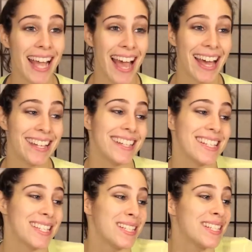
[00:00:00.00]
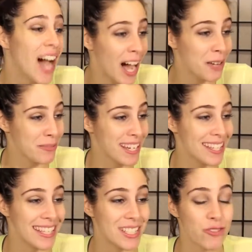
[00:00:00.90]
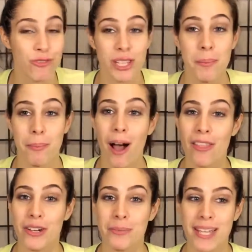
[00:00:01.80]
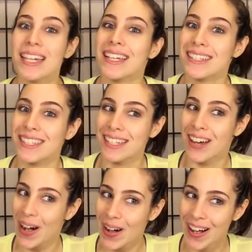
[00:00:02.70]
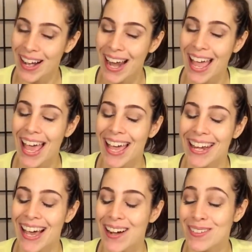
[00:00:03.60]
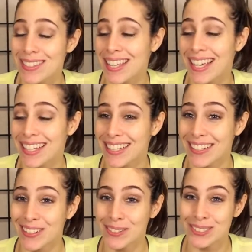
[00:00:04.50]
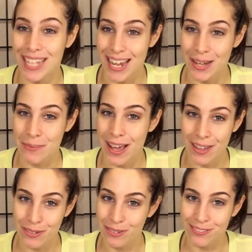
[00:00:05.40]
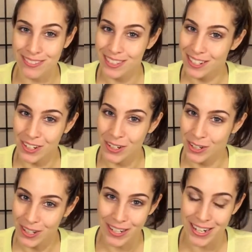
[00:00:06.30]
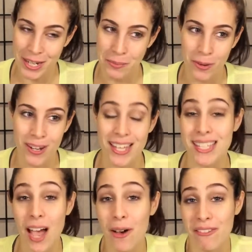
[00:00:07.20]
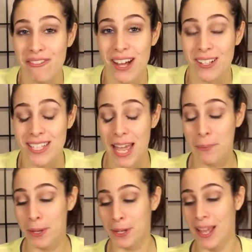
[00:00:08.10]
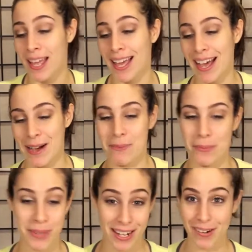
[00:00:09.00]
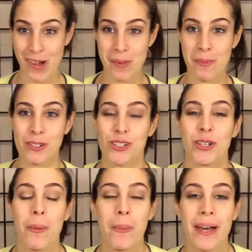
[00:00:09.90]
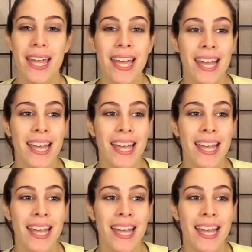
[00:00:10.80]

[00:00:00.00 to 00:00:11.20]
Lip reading: had this tummy that just really bothered me. It did hurt. And I was like, you know, damn, I don't look good anymore. That's how I felt. I mean, I'm getting all emotional, but